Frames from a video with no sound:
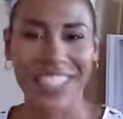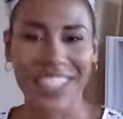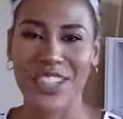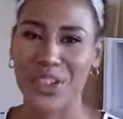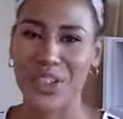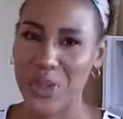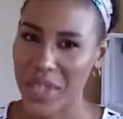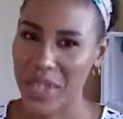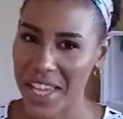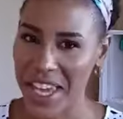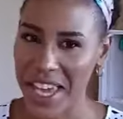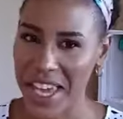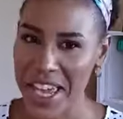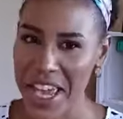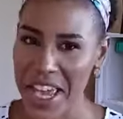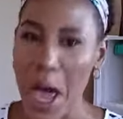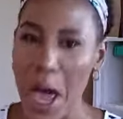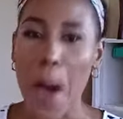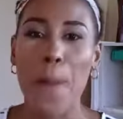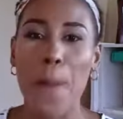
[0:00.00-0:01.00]
Okay?
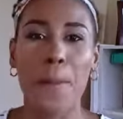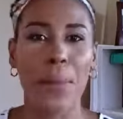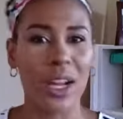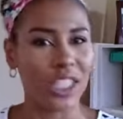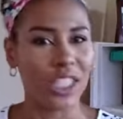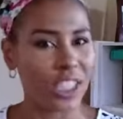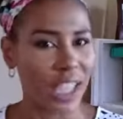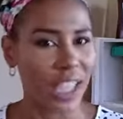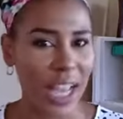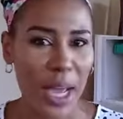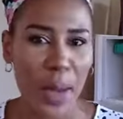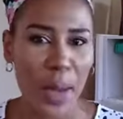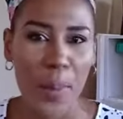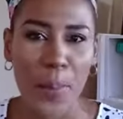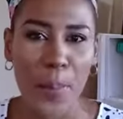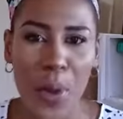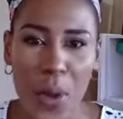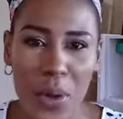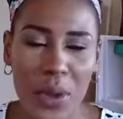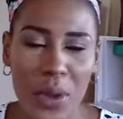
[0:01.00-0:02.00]
Much like a
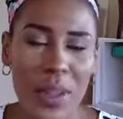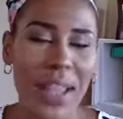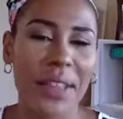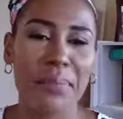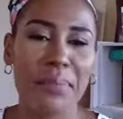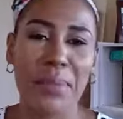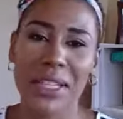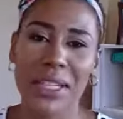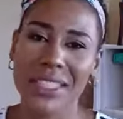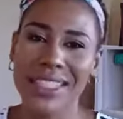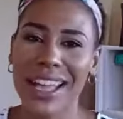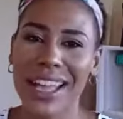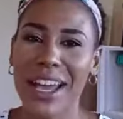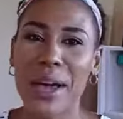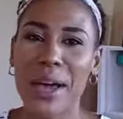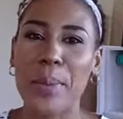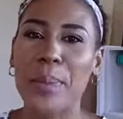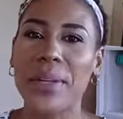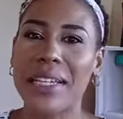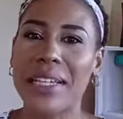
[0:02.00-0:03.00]
po- like, much like
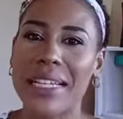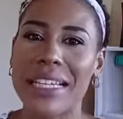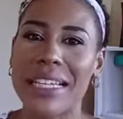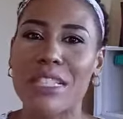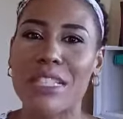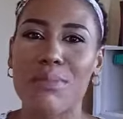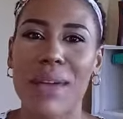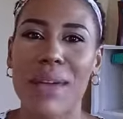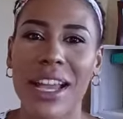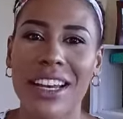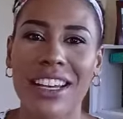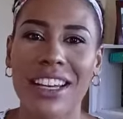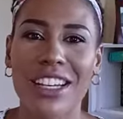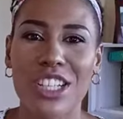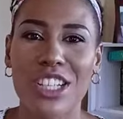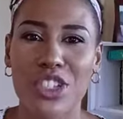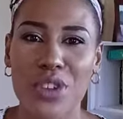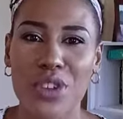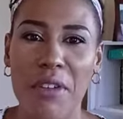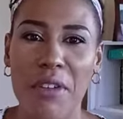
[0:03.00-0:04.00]
a policeman in a
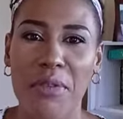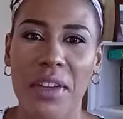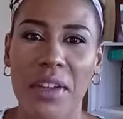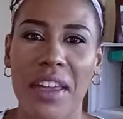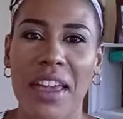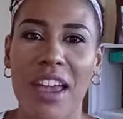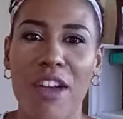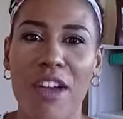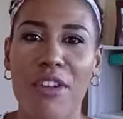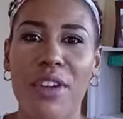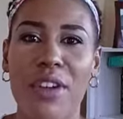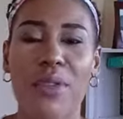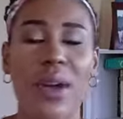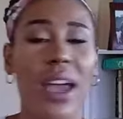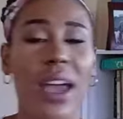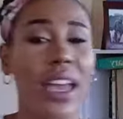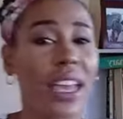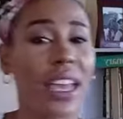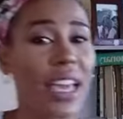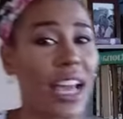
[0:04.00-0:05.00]
traffic area where
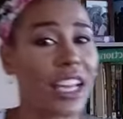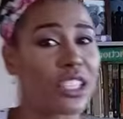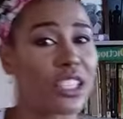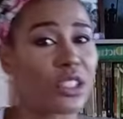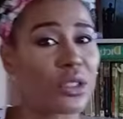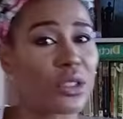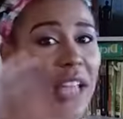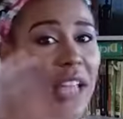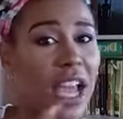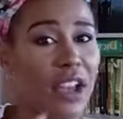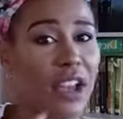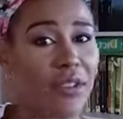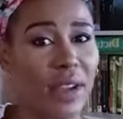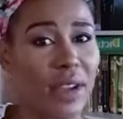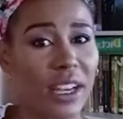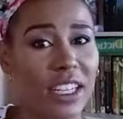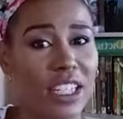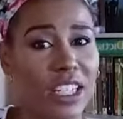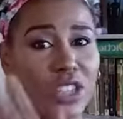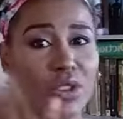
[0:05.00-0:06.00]
he has to
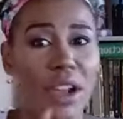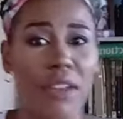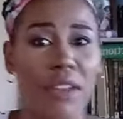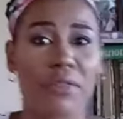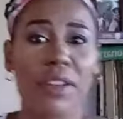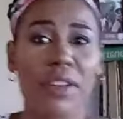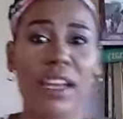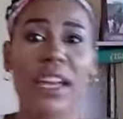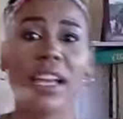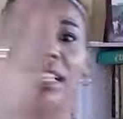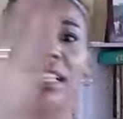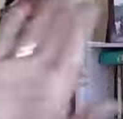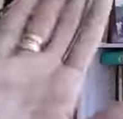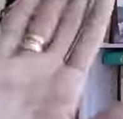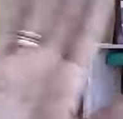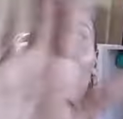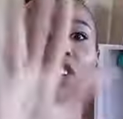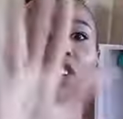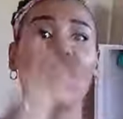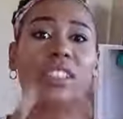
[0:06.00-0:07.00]
direct the traffic and
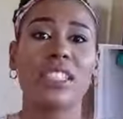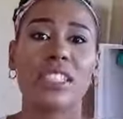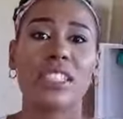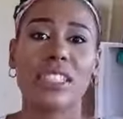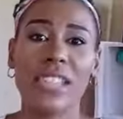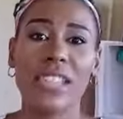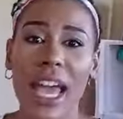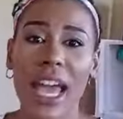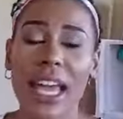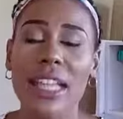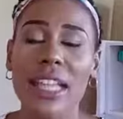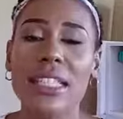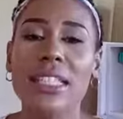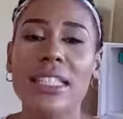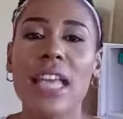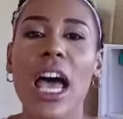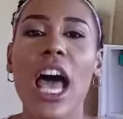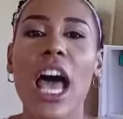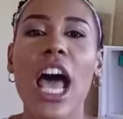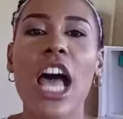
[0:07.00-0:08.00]
give all the signs,
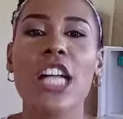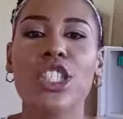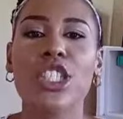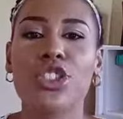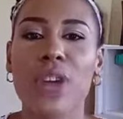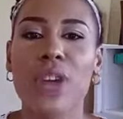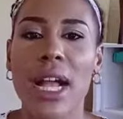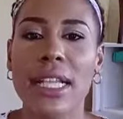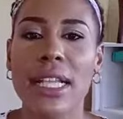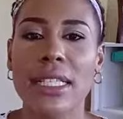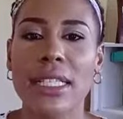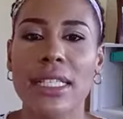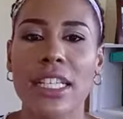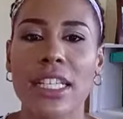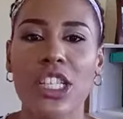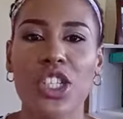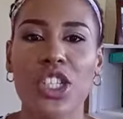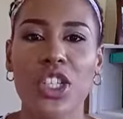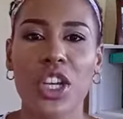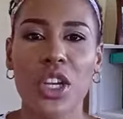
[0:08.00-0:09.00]

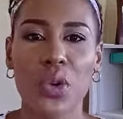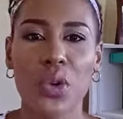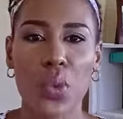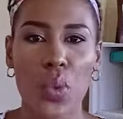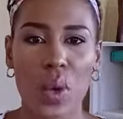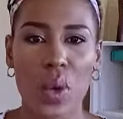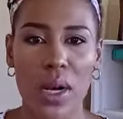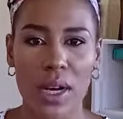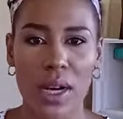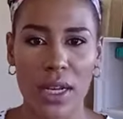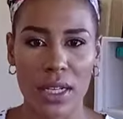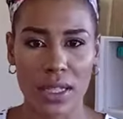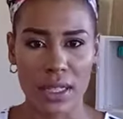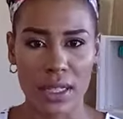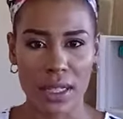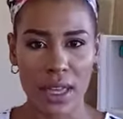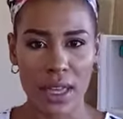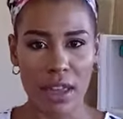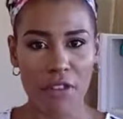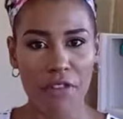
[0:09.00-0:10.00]
transition words
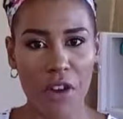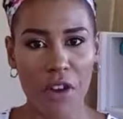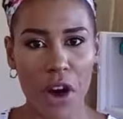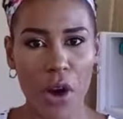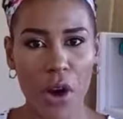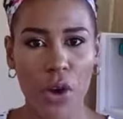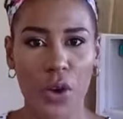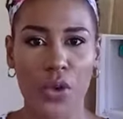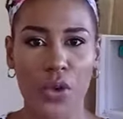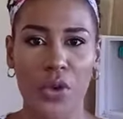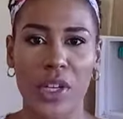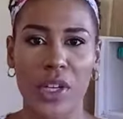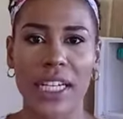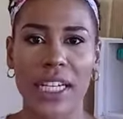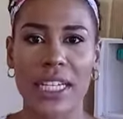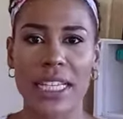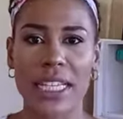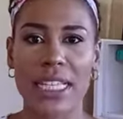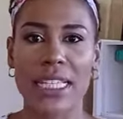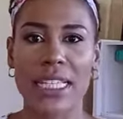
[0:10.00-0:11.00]
give our
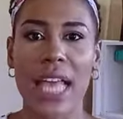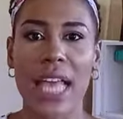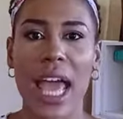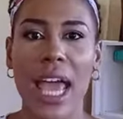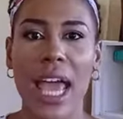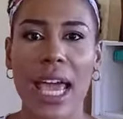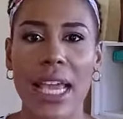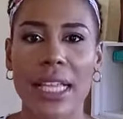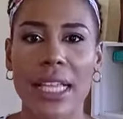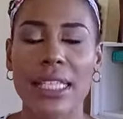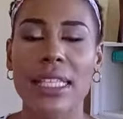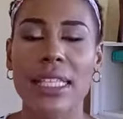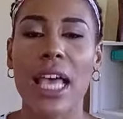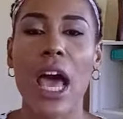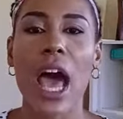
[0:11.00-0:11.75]
reader signs